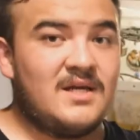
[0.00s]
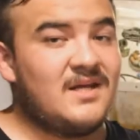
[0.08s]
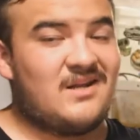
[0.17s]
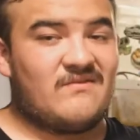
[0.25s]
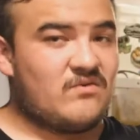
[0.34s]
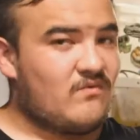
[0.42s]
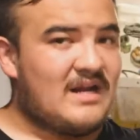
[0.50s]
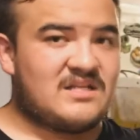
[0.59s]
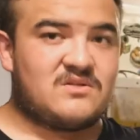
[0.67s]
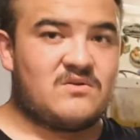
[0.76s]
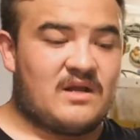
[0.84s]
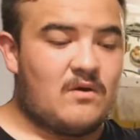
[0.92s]
And if the rats
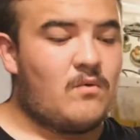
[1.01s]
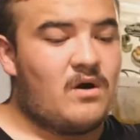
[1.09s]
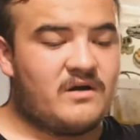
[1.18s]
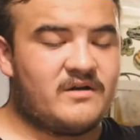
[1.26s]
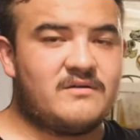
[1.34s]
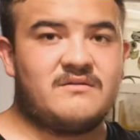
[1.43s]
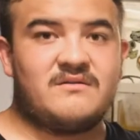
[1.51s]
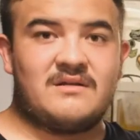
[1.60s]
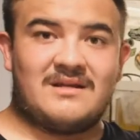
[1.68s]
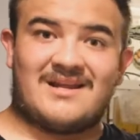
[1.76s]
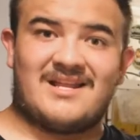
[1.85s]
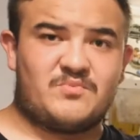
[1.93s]
don't get water,
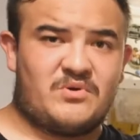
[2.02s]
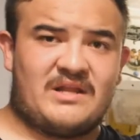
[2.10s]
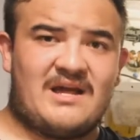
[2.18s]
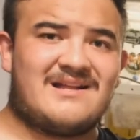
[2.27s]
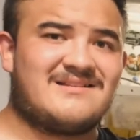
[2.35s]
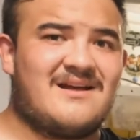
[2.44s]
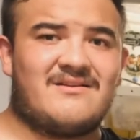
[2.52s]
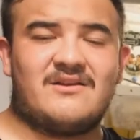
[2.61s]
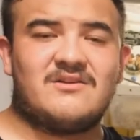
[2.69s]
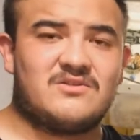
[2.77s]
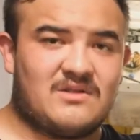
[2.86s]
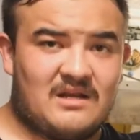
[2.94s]
it gets pretty hot down
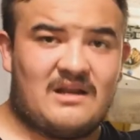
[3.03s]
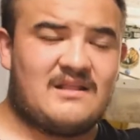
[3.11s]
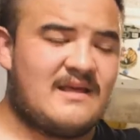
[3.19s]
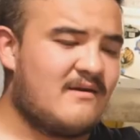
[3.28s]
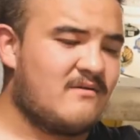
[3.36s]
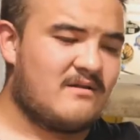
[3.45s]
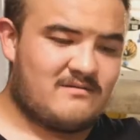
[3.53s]
here, so they need that,